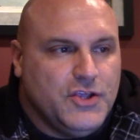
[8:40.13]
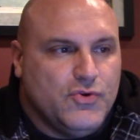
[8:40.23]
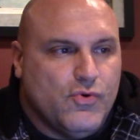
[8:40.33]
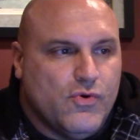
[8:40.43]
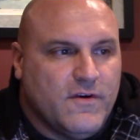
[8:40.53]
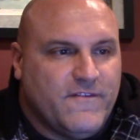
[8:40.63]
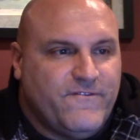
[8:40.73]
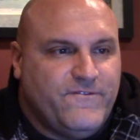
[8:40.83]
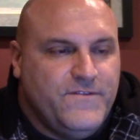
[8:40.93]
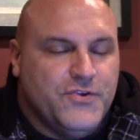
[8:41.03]
your
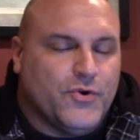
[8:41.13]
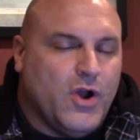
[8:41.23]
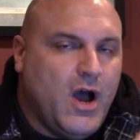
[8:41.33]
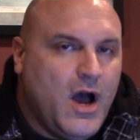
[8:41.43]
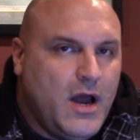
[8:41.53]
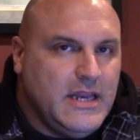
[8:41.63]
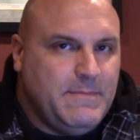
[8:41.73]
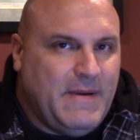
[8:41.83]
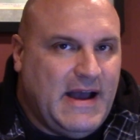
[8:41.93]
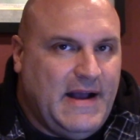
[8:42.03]

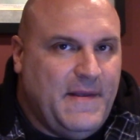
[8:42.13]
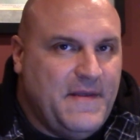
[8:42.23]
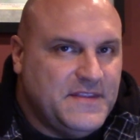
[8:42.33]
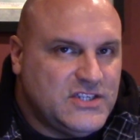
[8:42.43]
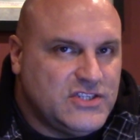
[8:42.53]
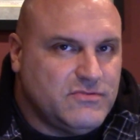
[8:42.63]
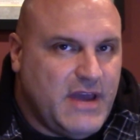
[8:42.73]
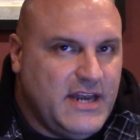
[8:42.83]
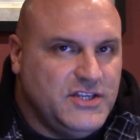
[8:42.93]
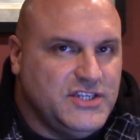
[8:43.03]
honeypot and the
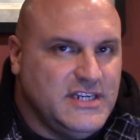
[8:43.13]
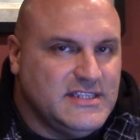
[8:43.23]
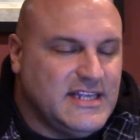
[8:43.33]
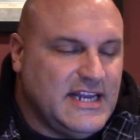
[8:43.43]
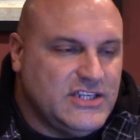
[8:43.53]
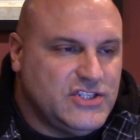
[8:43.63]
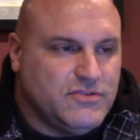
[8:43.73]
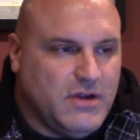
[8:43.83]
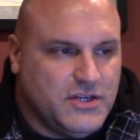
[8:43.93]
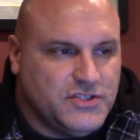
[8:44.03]
strategies that I
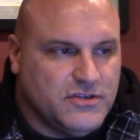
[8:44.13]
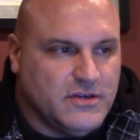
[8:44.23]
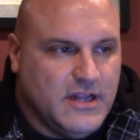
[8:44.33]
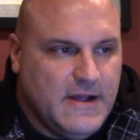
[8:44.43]
structured,